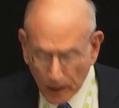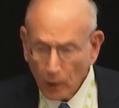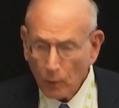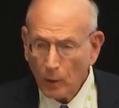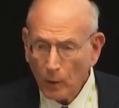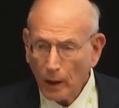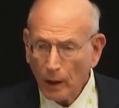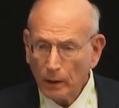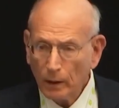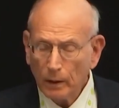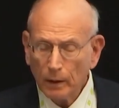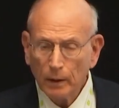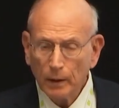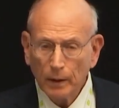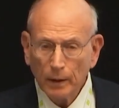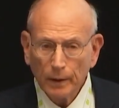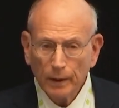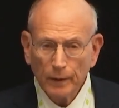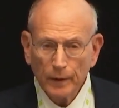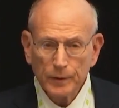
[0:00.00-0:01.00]
Well,
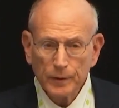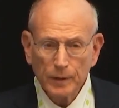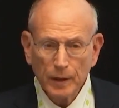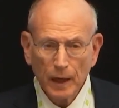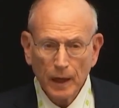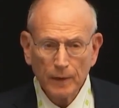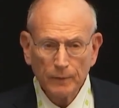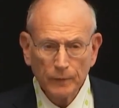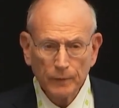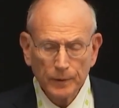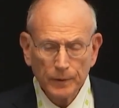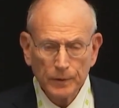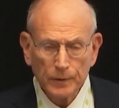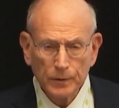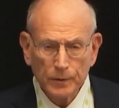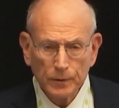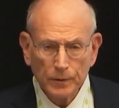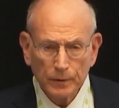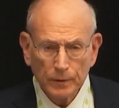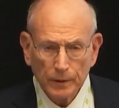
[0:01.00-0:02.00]
this
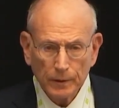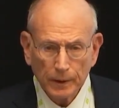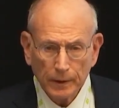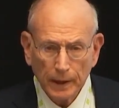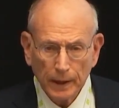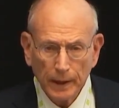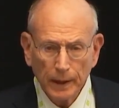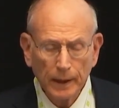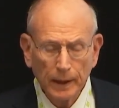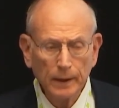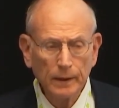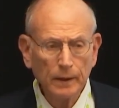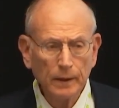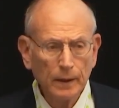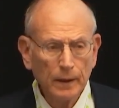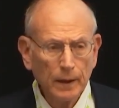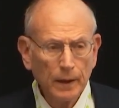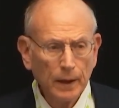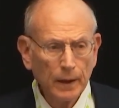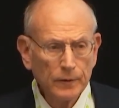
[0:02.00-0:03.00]
conference today
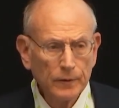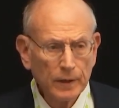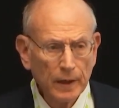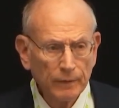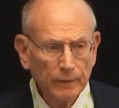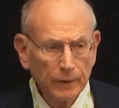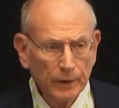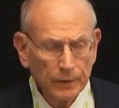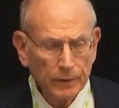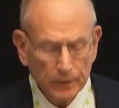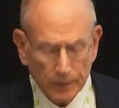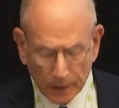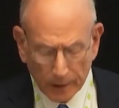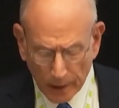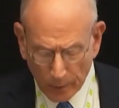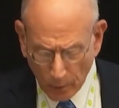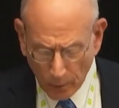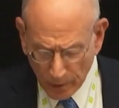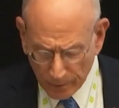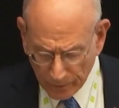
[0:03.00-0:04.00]
is evidence that they
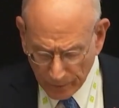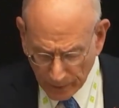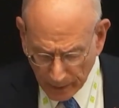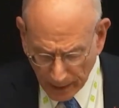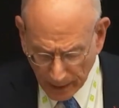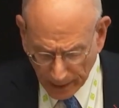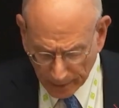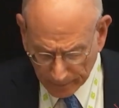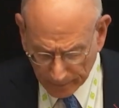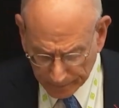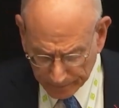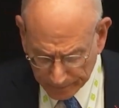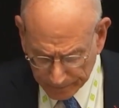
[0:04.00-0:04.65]
weren't forgotten.